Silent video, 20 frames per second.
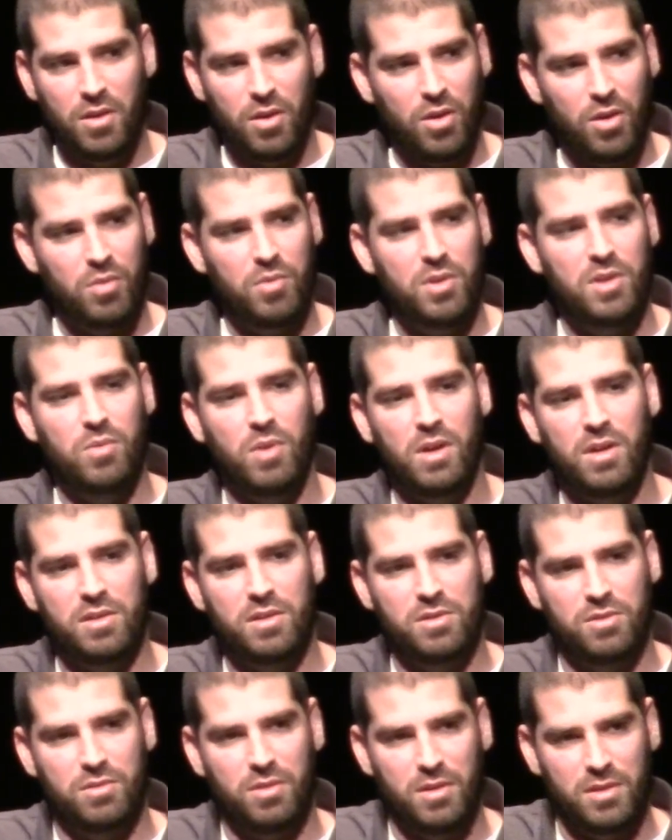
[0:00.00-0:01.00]
all
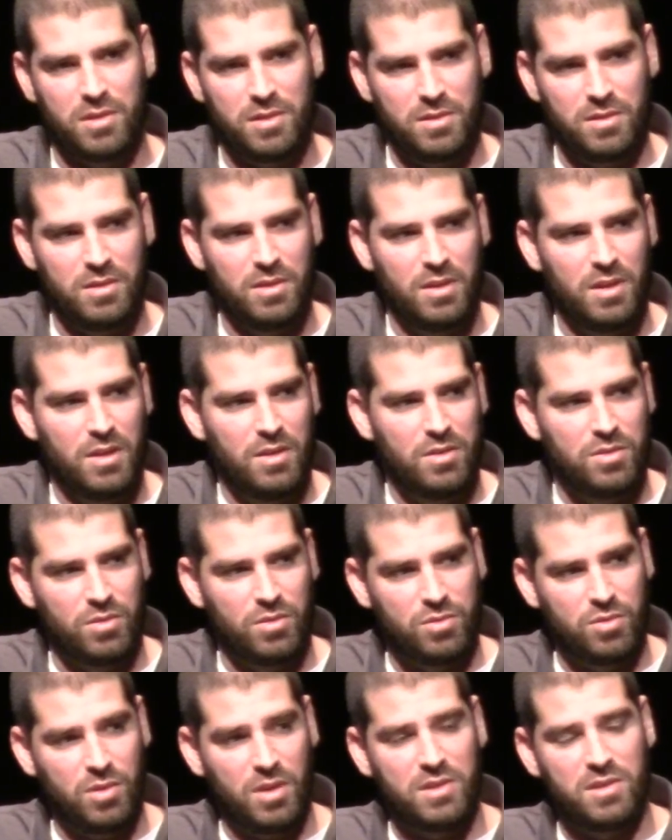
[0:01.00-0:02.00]
requires trust.
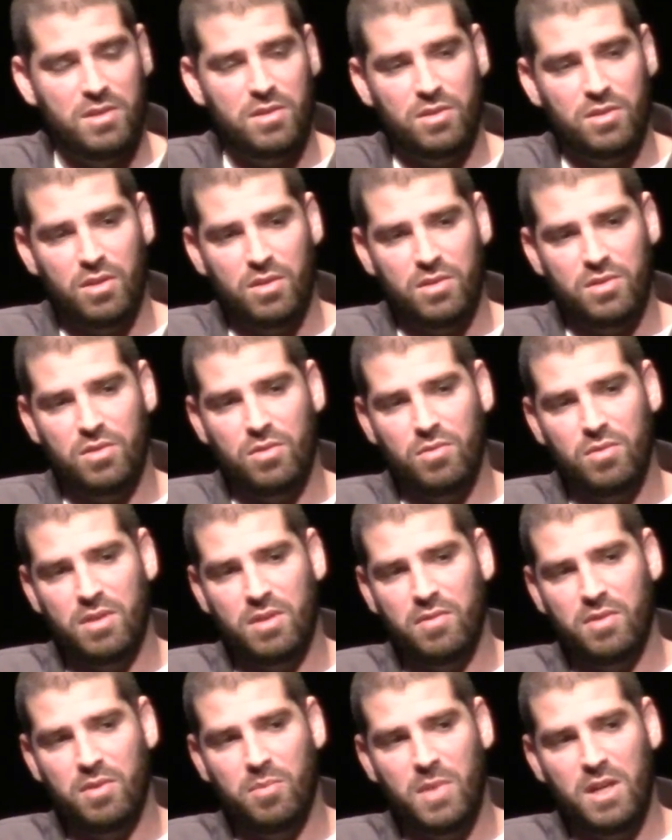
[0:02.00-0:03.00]
So trust is also
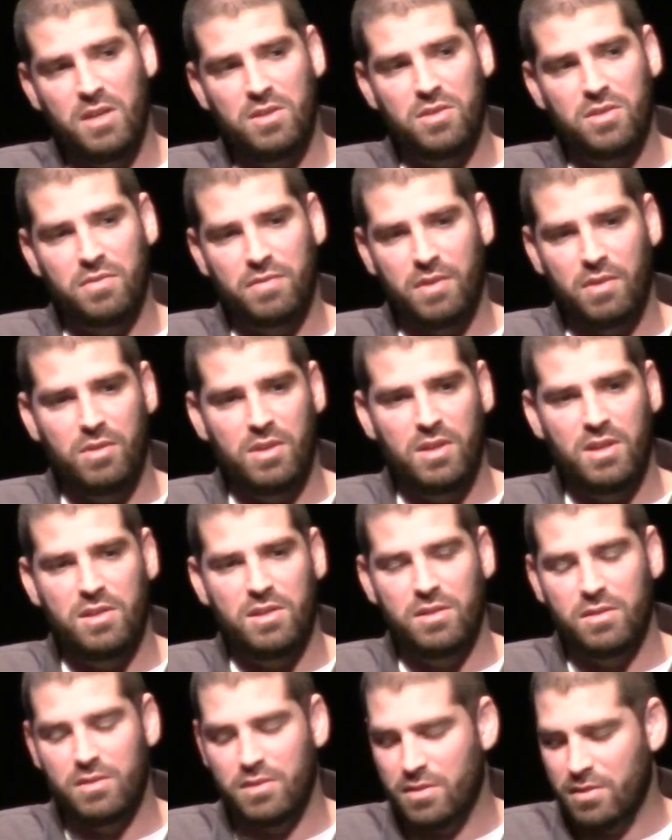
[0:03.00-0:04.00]
one of the major
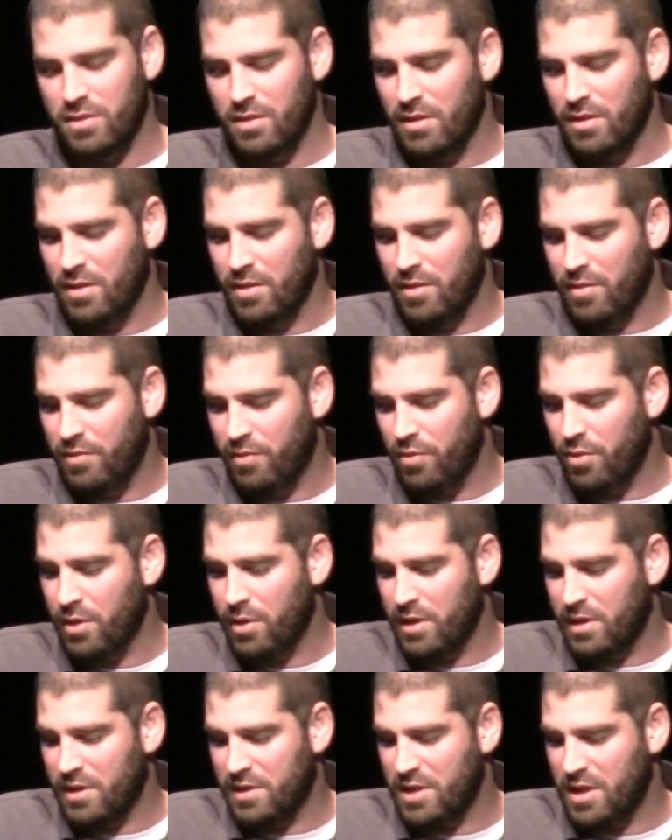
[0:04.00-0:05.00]
foundations
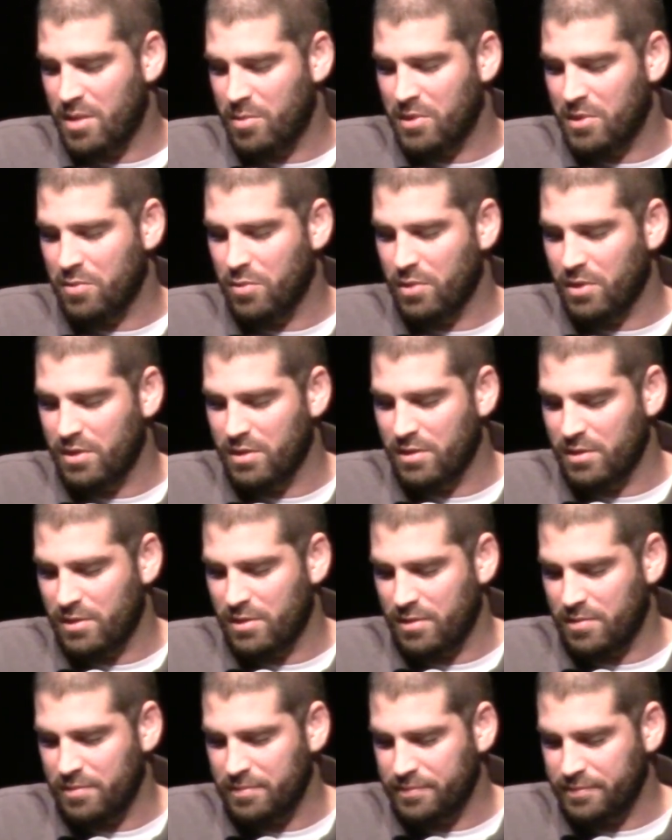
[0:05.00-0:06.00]
for Islamic
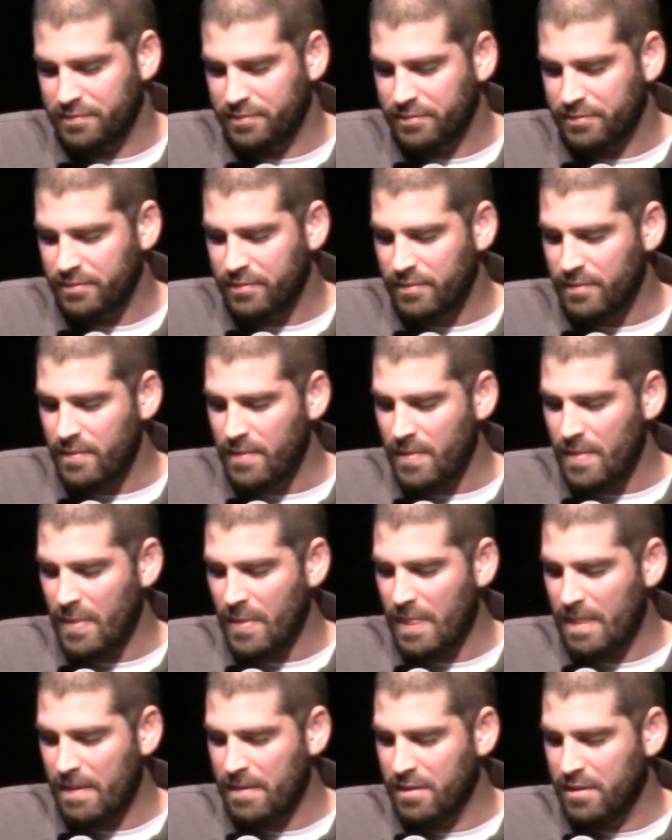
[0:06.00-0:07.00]
workers.
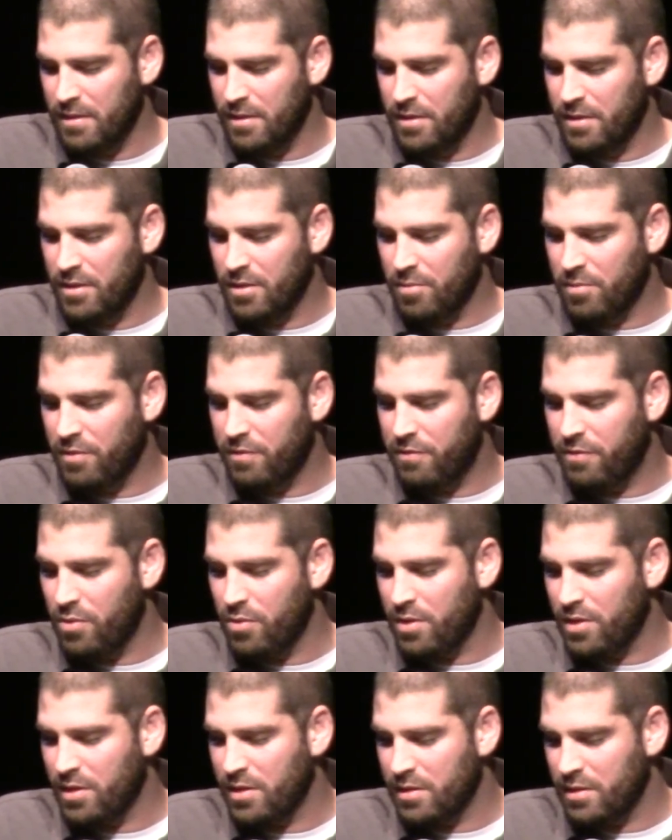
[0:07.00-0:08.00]
Number
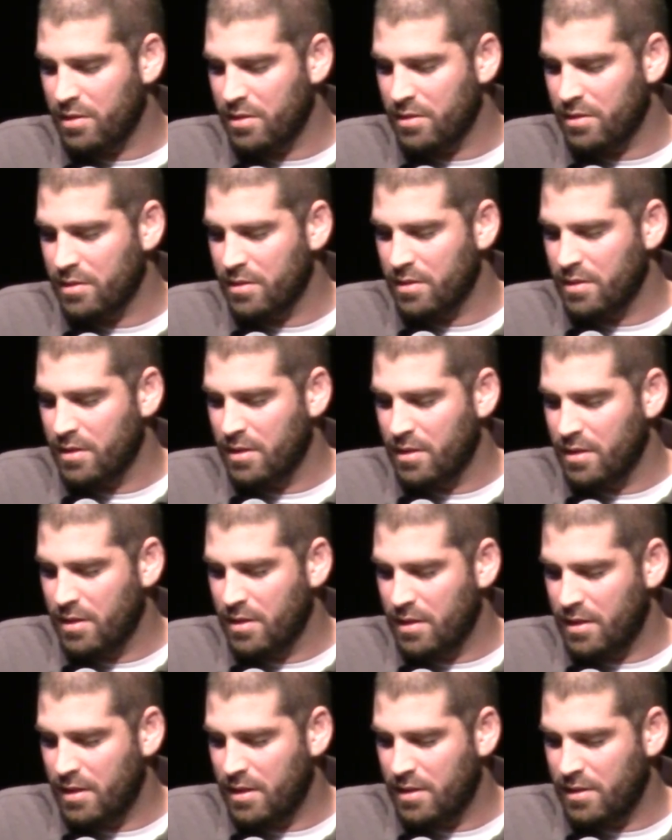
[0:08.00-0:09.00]
4
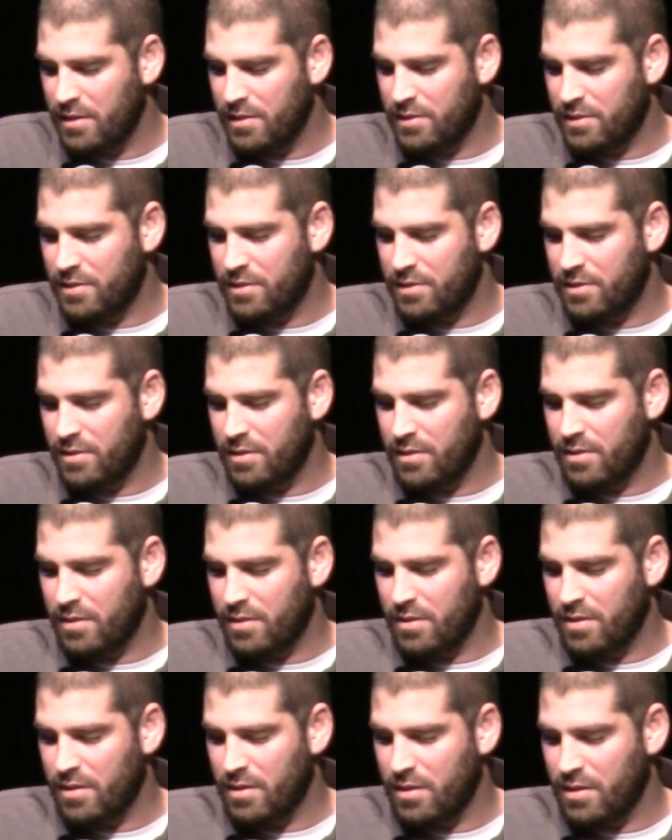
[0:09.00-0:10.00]
is
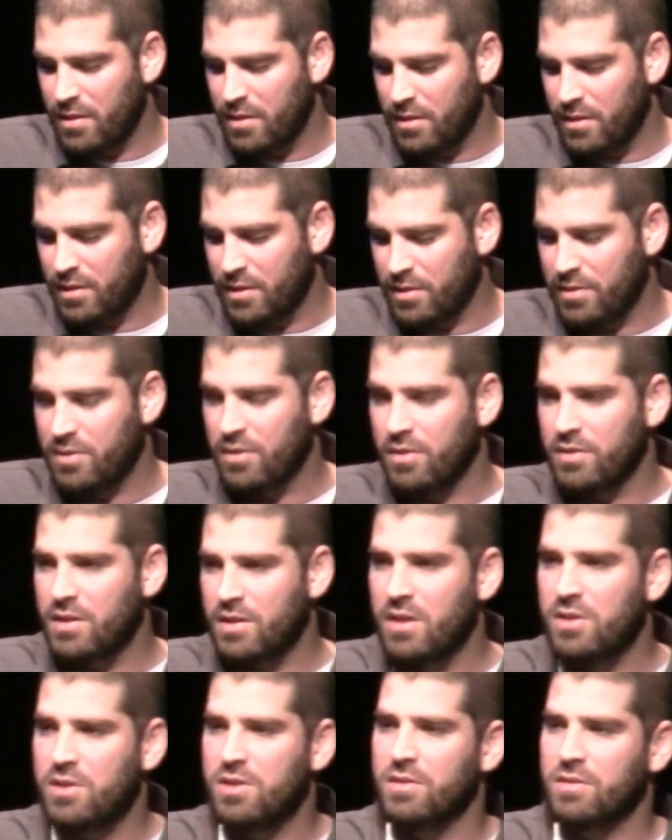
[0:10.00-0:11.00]

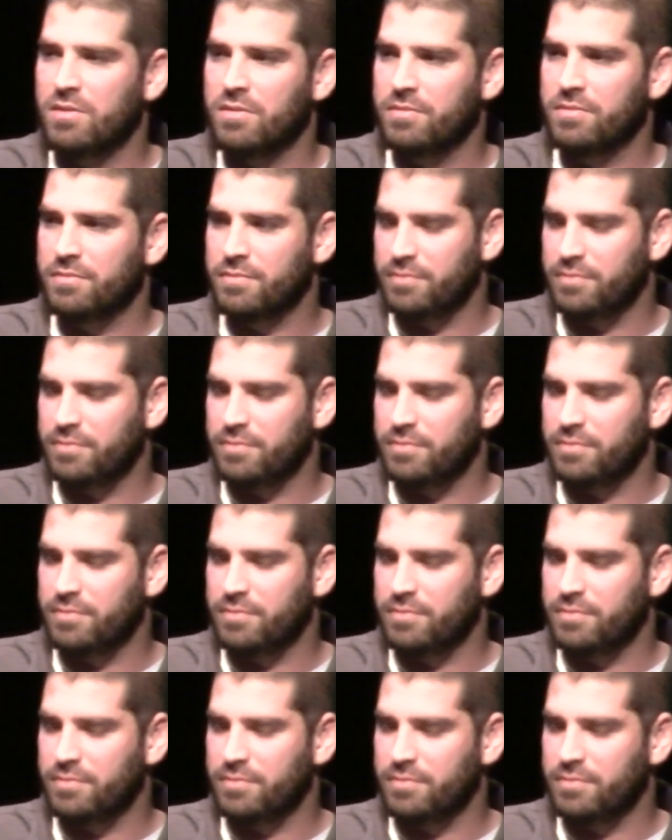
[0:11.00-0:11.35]
consultation.